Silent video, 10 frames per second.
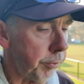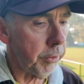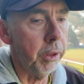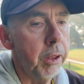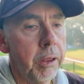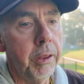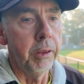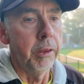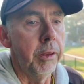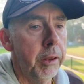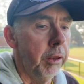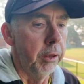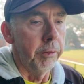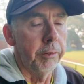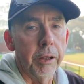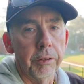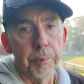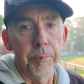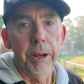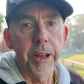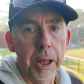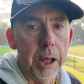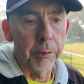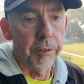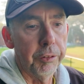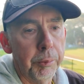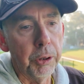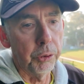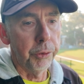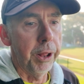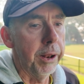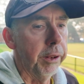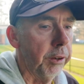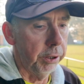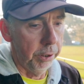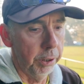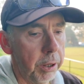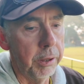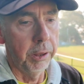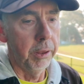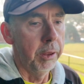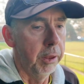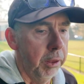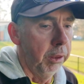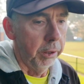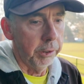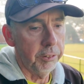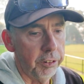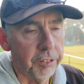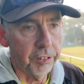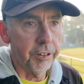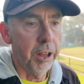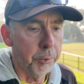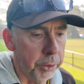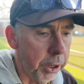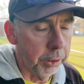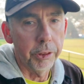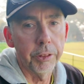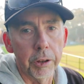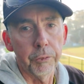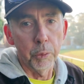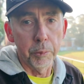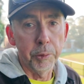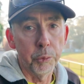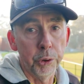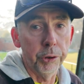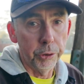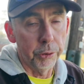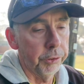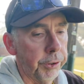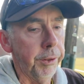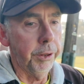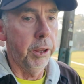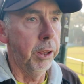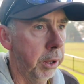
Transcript: It takes many hours to be good at it. I guess it's the same with anything though. If you want to be really good at something,